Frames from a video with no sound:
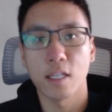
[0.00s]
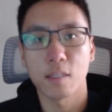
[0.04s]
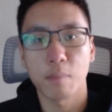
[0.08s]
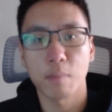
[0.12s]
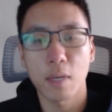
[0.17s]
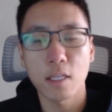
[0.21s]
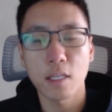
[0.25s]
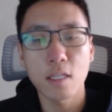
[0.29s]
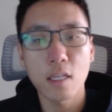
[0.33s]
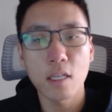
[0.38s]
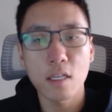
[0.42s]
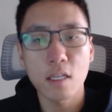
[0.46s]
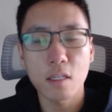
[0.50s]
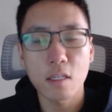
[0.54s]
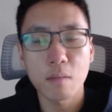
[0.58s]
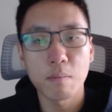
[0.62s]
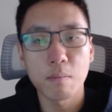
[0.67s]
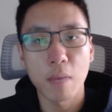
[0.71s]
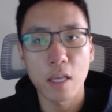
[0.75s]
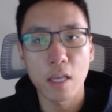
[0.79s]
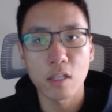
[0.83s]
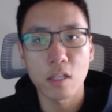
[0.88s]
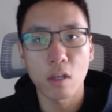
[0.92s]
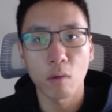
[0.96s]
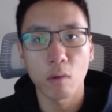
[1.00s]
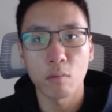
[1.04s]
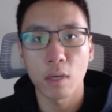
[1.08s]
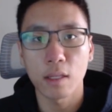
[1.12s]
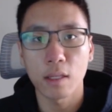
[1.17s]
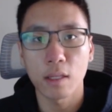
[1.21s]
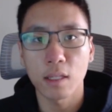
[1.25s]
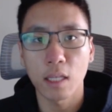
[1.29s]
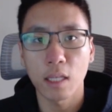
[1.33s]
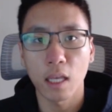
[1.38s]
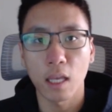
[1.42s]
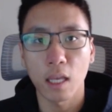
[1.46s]
basis based on
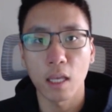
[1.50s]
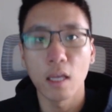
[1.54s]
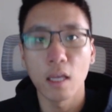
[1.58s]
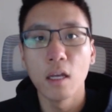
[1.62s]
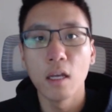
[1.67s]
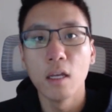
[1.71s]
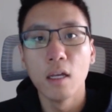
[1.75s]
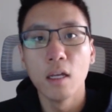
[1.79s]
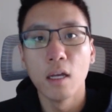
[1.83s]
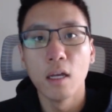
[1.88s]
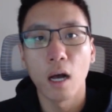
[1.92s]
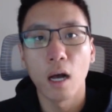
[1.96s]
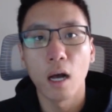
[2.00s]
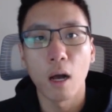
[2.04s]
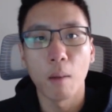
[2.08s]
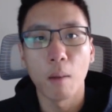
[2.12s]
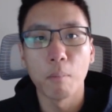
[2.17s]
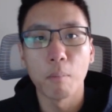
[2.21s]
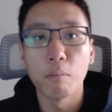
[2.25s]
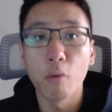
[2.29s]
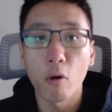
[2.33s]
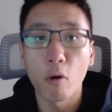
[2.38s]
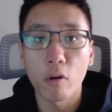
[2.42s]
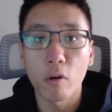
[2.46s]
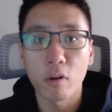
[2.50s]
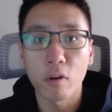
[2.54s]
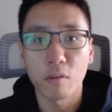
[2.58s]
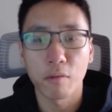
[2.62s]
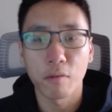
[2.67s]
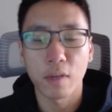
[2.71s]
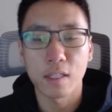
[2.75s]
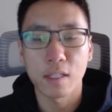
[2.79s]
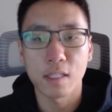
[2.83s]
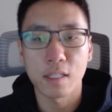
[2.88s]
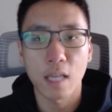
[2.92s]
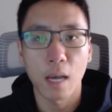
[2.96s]
what the um, board of
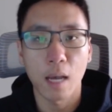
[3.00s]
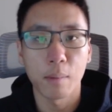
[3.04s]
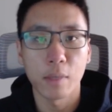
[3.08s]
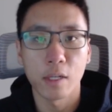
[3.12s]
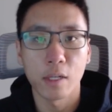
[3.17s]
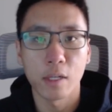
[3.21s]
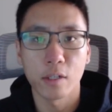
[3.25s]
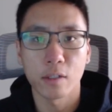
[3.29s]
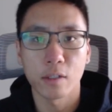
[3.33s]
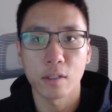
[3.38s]
examiners